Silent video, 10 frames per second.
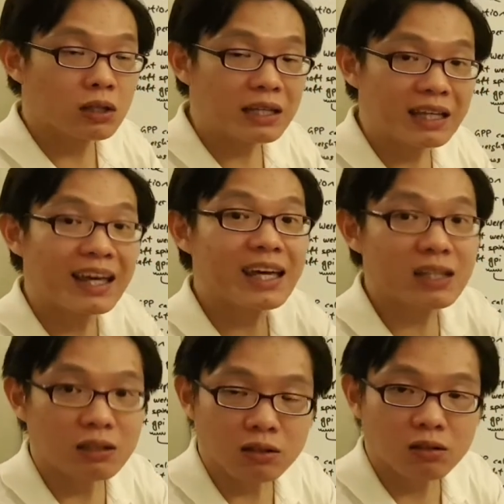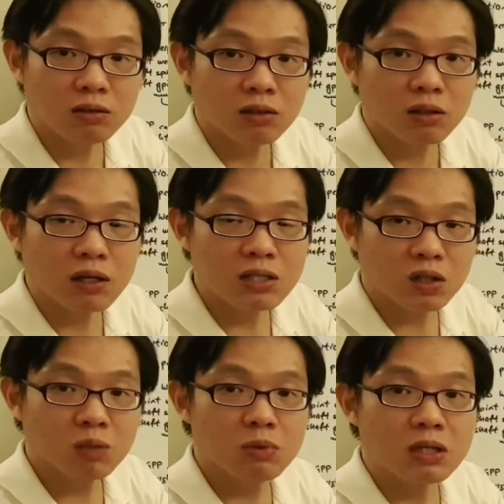the gain is
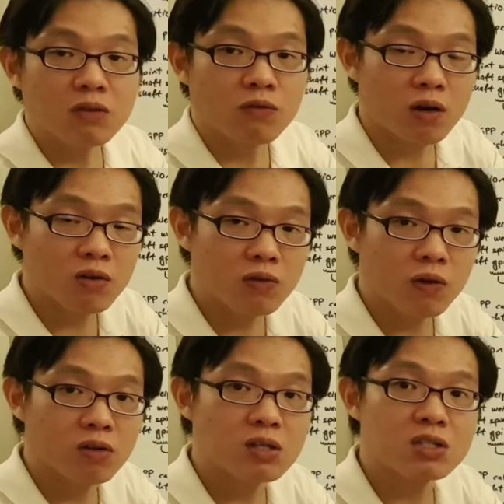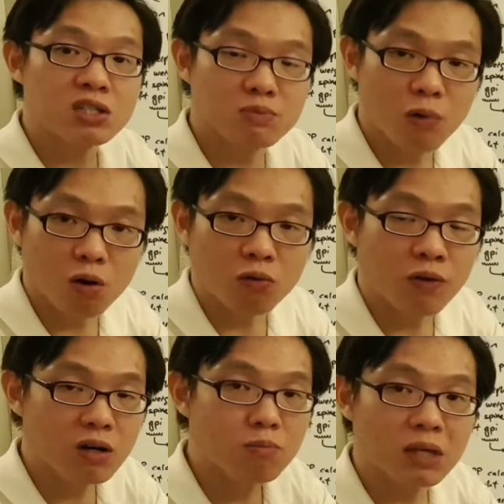going to be very, very small,
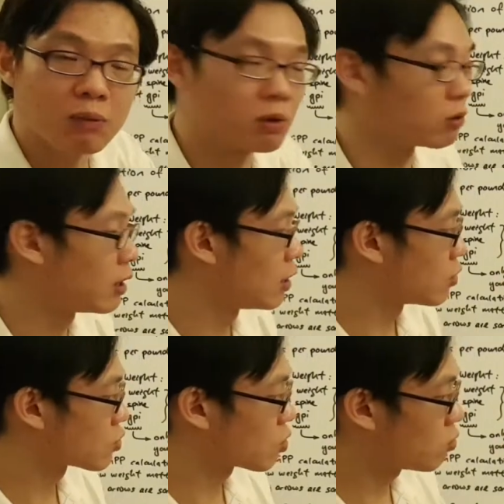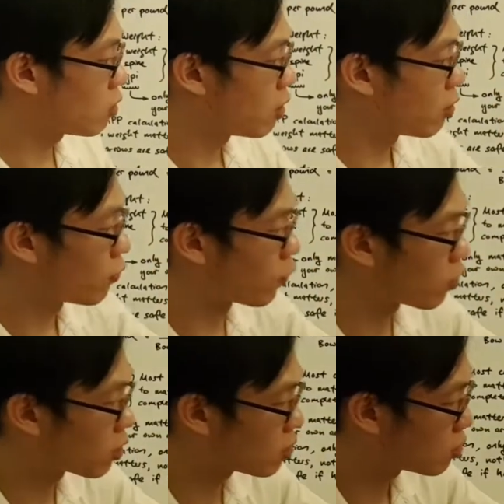very minimal. So for